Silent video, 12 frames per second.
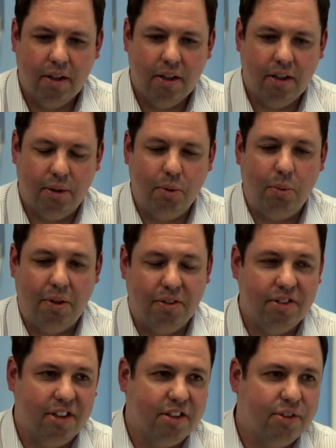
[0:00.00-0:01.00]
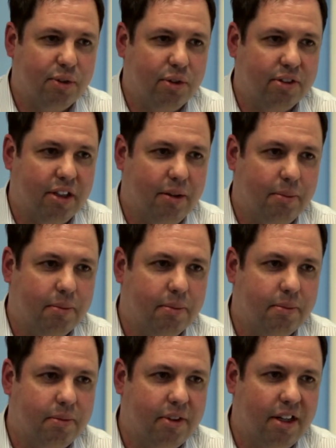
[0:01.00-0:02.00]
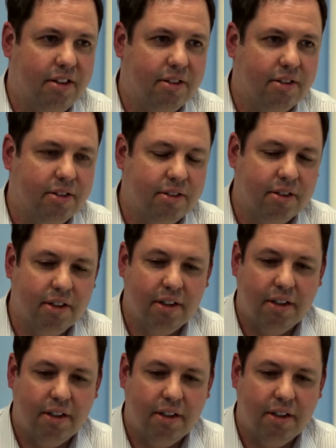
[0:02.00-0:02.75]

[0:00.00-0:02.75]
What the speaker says: at the moment, we have 6 full-time dentists